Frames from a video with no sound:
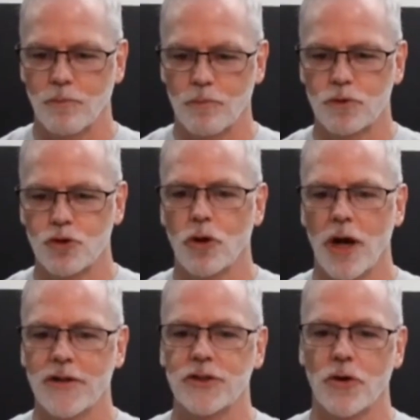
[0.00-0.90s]
drew a
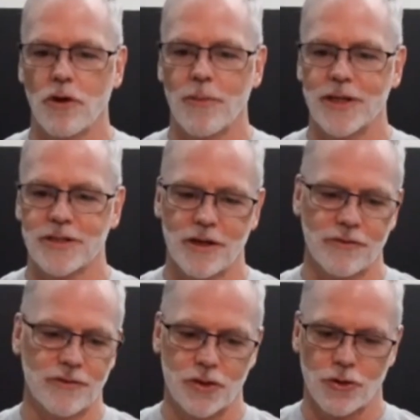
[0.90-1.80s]
heavy toll on myself,
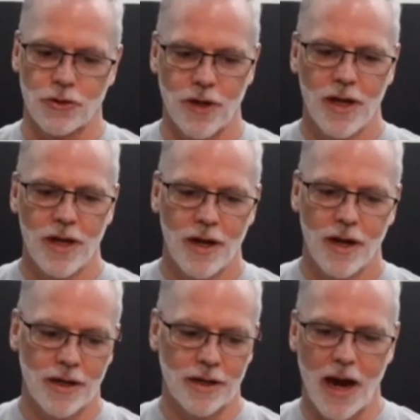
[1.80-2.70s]
and so
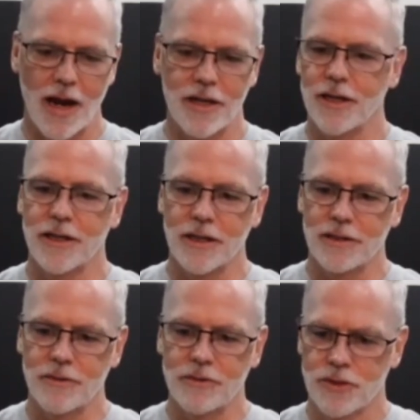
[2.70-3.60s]
I needed to
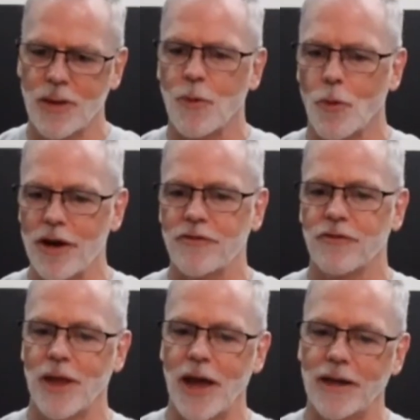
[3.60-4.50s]
step away from
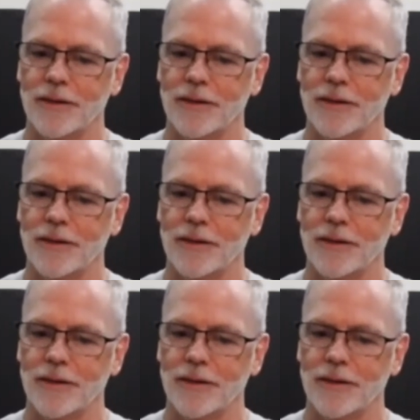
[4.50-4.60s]
that.